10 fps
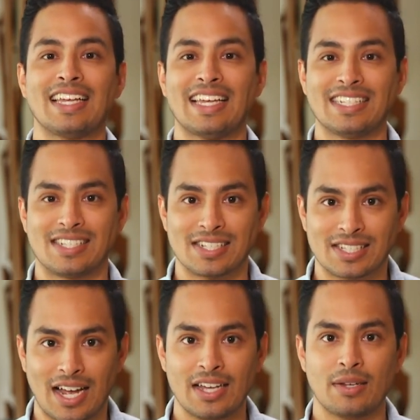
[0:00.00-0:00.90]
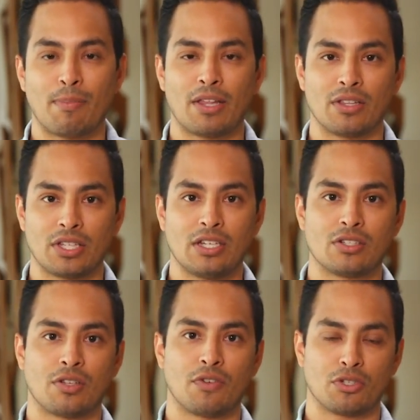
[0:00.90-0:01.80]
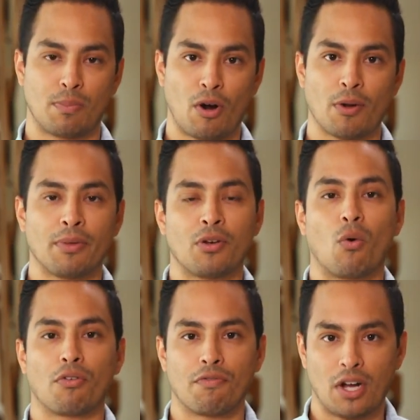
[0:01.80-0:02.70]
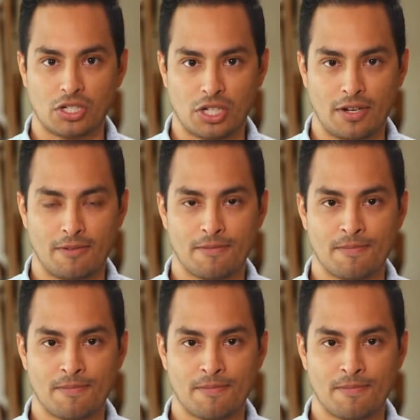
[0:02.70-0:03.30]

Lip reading: is decided by the leaders of your department or function.